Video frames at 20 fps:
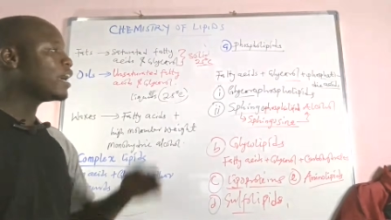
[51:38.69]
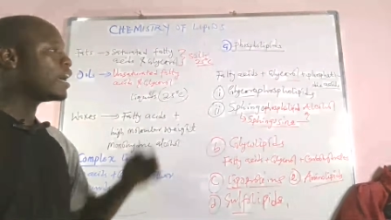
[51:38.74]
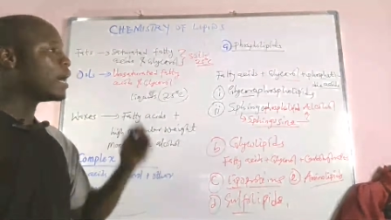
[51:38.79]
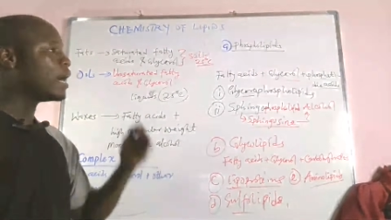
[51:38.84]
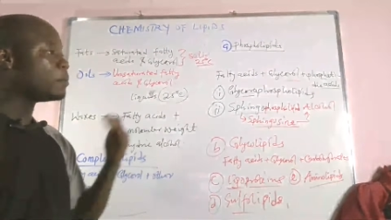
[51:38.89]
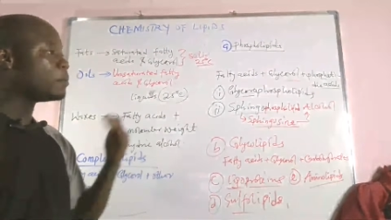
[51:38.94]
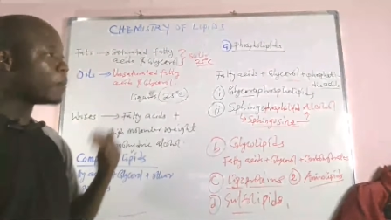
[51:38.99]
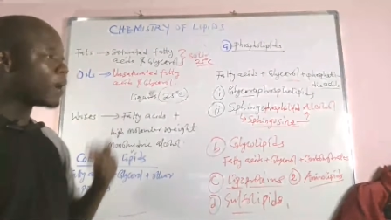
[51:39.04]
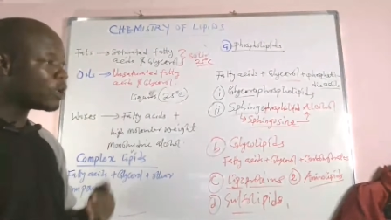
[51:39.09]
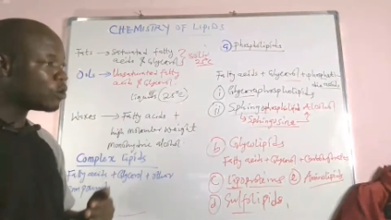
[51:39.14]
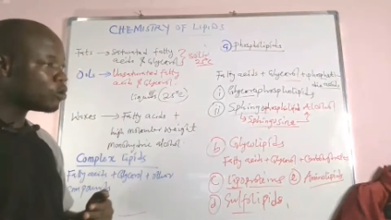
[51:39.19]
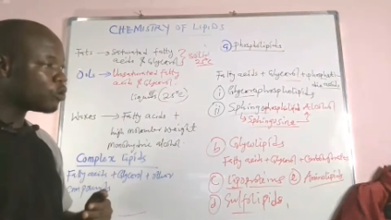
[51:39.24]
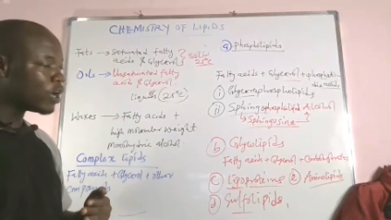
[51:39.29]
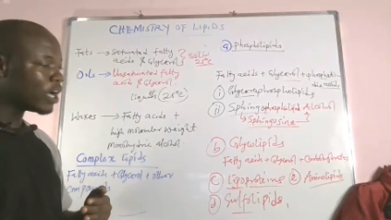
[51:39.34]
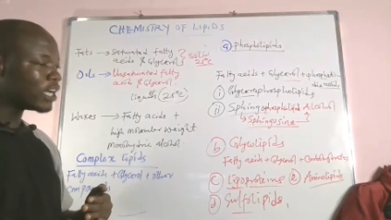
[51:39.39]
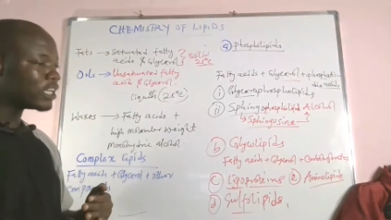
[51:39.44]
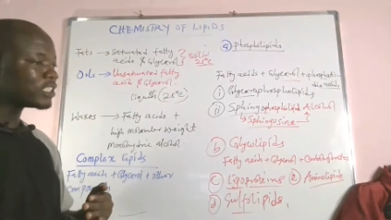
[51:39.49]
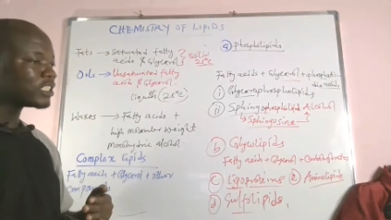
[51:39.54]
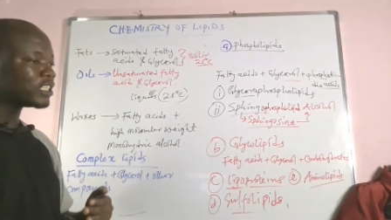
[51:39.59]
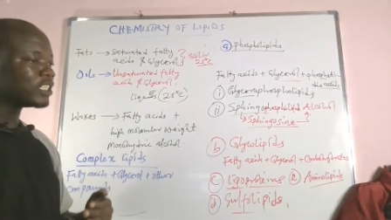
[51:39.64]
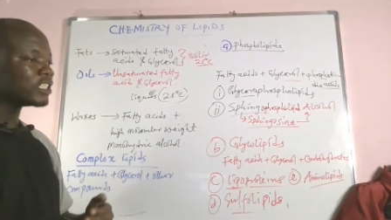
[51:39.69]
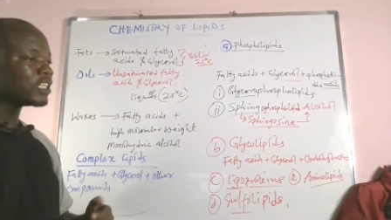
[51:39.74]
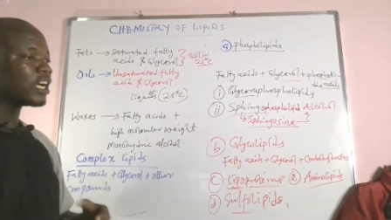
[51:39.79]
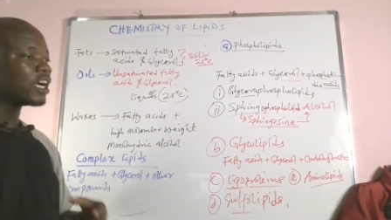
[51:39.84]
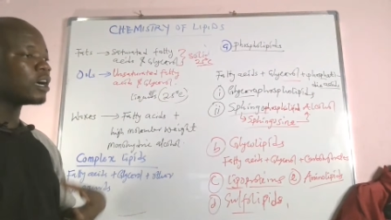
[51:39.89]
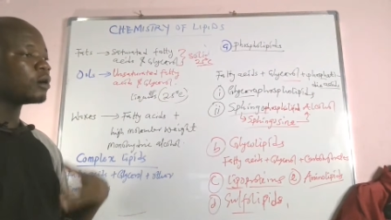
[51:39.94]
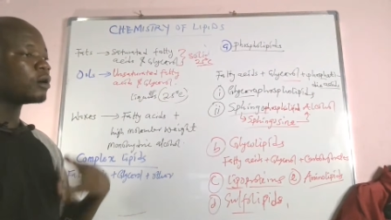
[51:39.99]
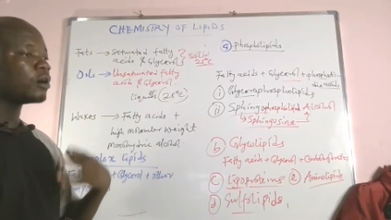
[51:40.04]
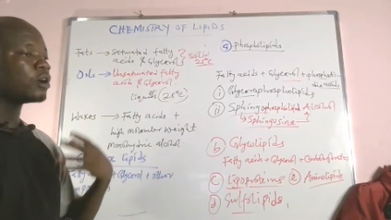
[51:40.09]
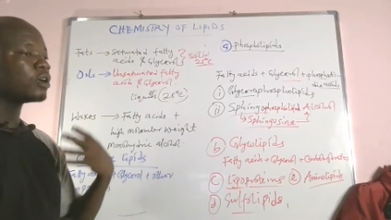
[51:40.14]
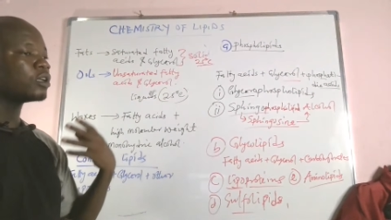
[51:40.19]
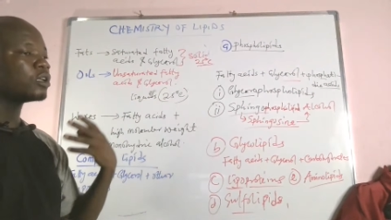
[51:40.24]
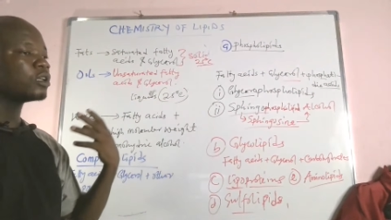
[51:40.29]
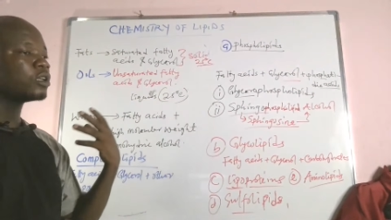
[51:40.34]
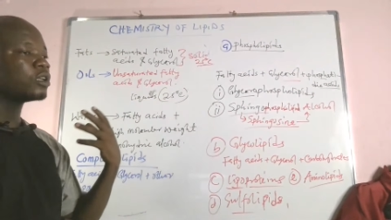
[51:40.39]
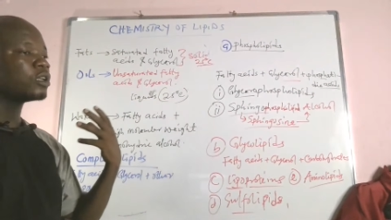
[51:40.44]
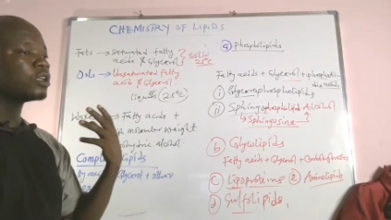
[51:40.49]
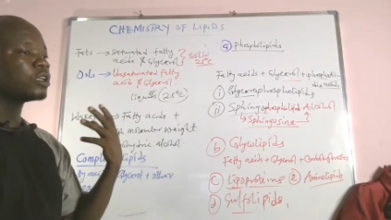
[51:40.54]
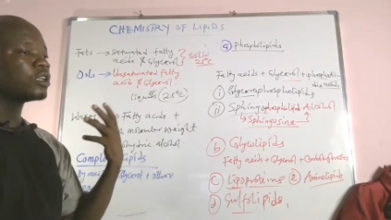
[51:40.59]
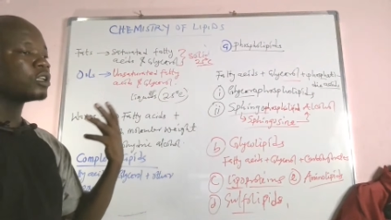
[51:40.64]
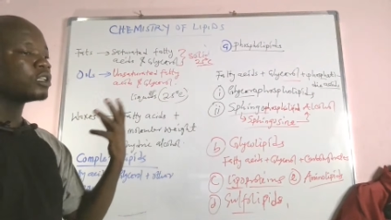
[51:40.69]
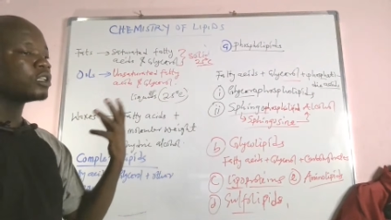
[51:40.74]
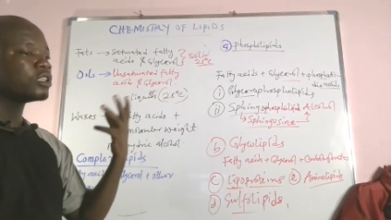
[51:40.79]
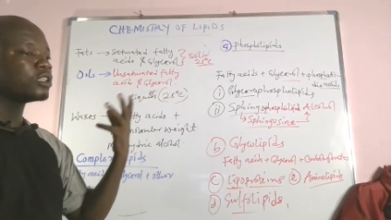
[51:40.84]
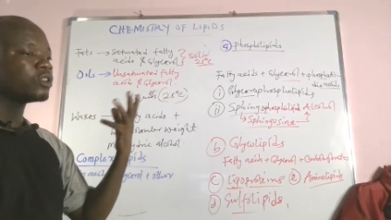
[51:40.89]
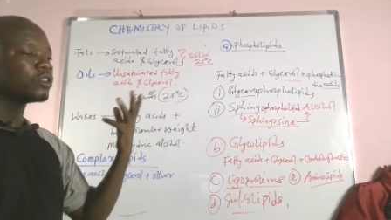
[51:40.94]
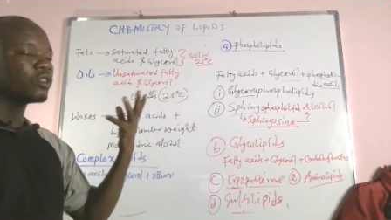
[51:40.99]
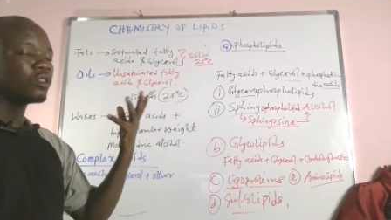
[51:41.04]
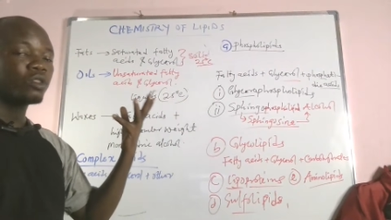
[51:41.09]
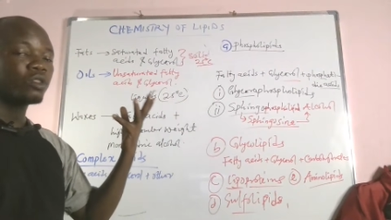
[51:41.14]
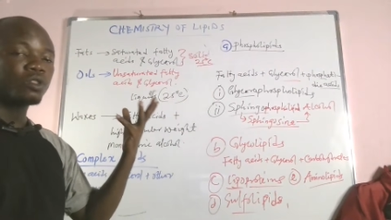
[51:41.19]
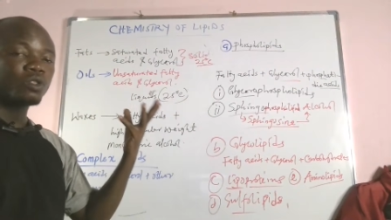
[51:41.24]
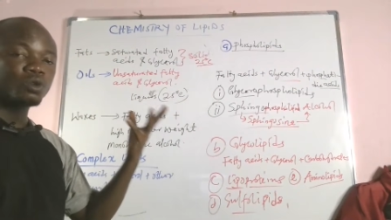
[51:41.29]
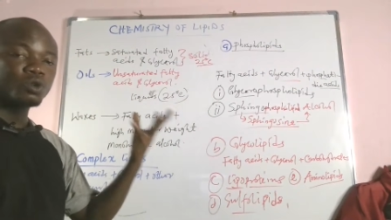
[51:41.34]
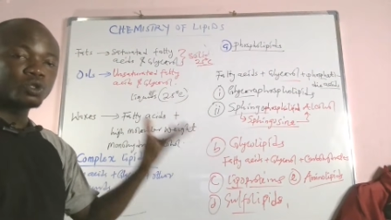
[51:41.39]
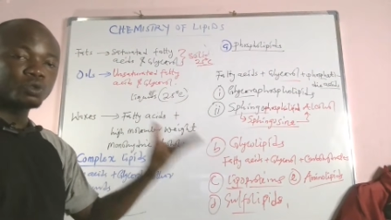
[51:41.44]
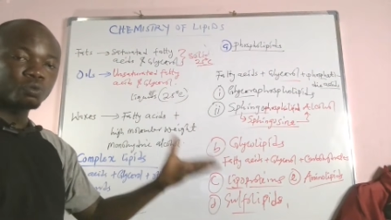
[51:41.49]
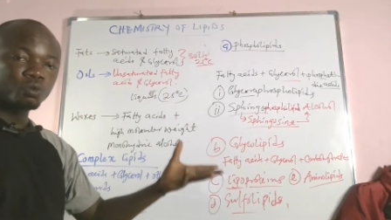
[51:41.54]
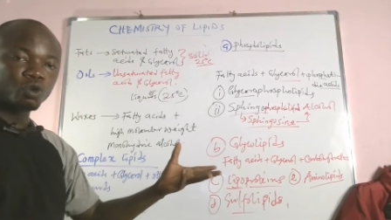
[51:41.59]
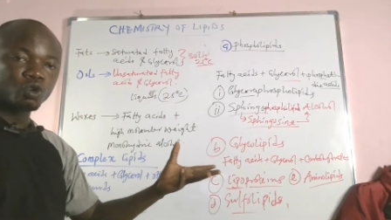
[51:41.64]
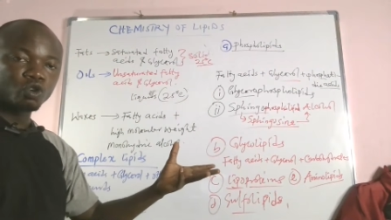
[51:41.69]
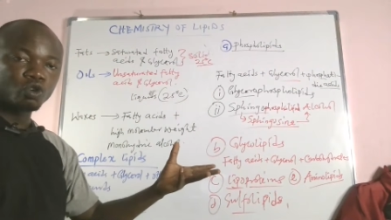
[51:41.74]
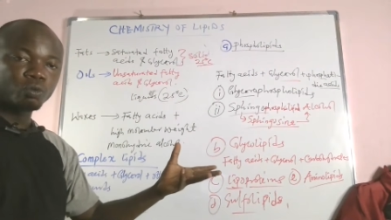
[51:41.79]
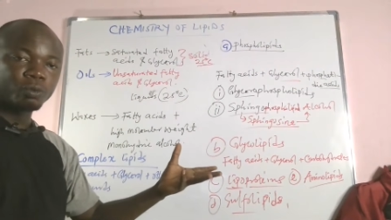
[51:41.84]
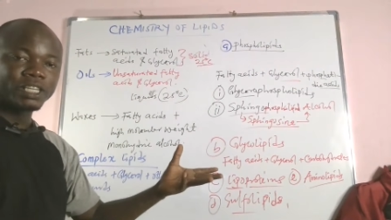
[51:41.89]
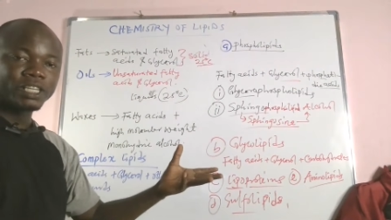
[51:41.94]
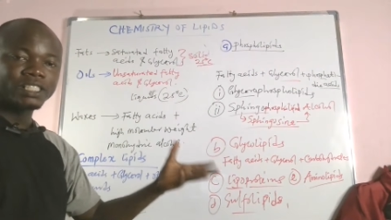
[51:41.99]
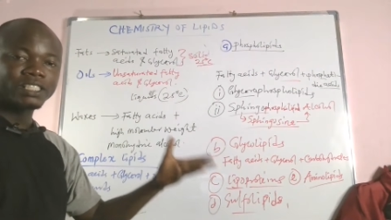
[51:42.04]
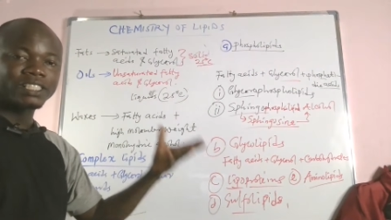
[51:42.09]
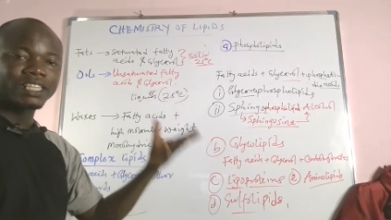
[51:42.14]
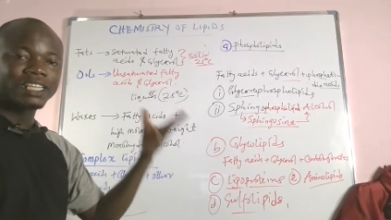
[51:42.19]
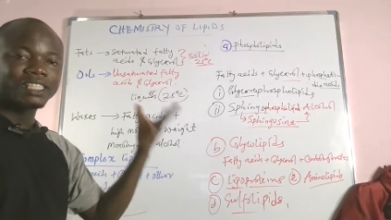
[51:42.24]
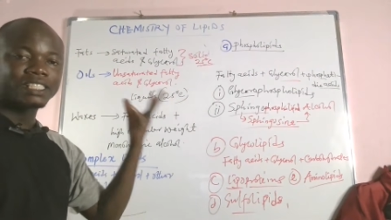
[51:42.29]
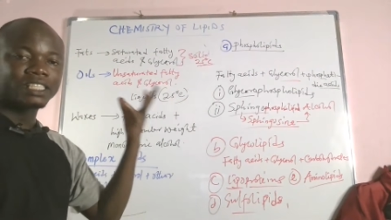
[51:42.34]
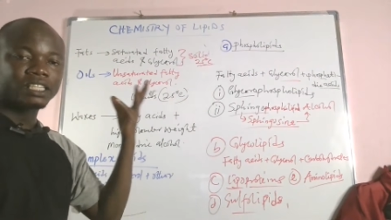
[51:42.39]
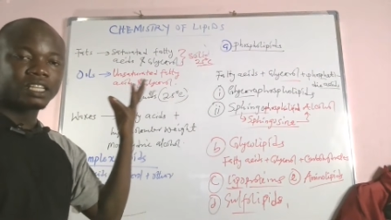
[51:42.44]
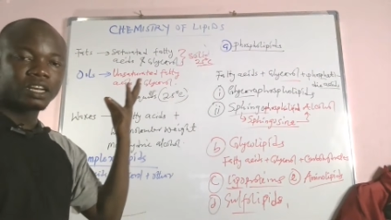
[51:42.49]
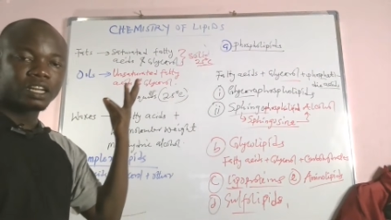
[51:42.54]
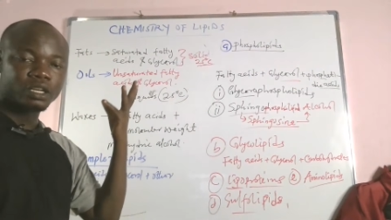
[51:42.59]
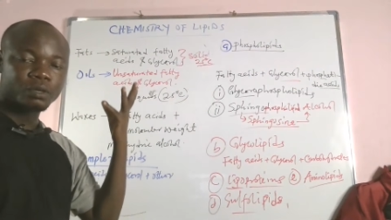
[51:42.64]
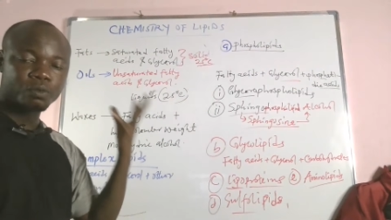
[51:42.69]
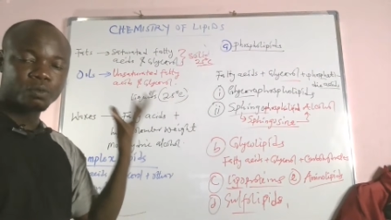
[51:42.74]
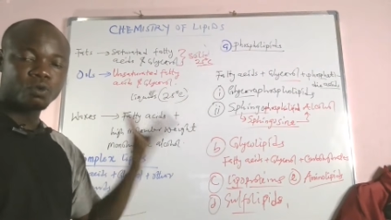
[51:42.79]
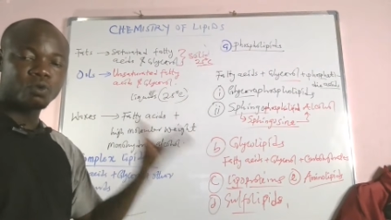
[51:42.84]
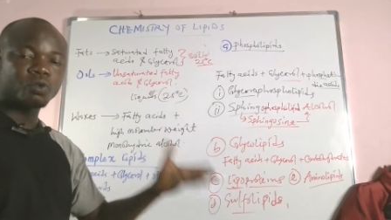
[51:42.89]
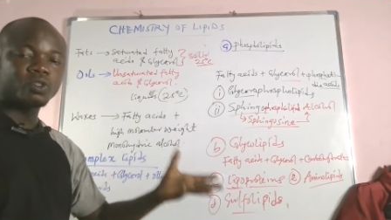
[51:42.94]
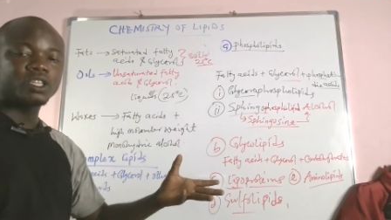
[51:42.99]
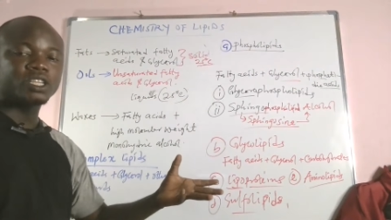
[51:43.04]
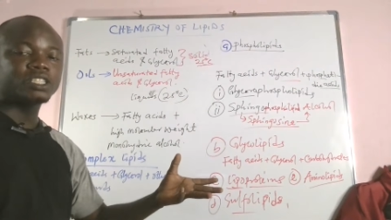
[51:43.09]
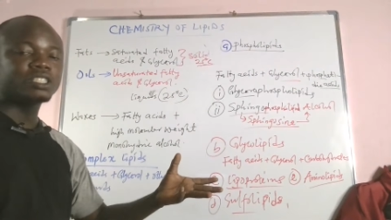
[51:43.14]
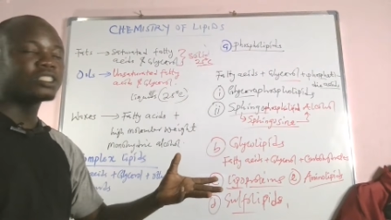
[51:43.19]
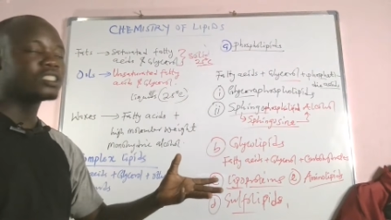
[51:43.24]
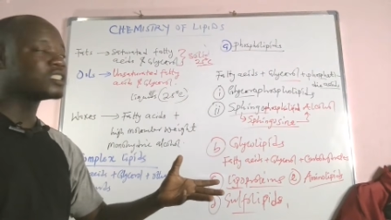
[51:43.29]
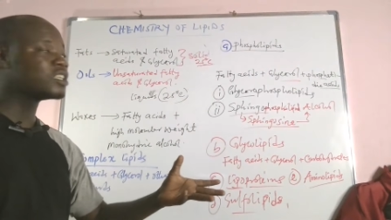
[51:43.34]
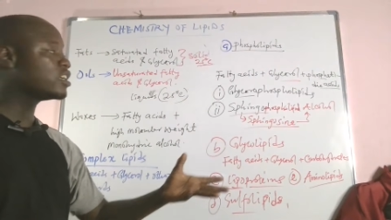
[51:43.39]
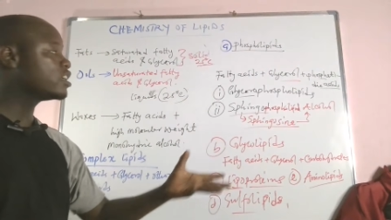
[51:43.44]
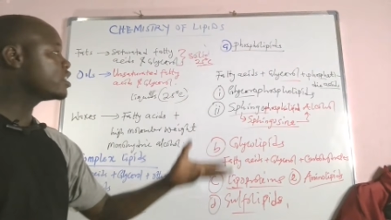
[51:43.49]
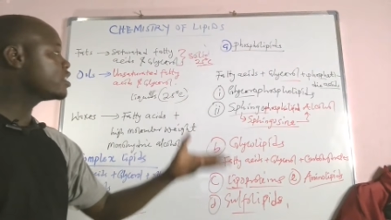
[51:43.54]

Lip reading: Amino acids are those monomers that generate proteins.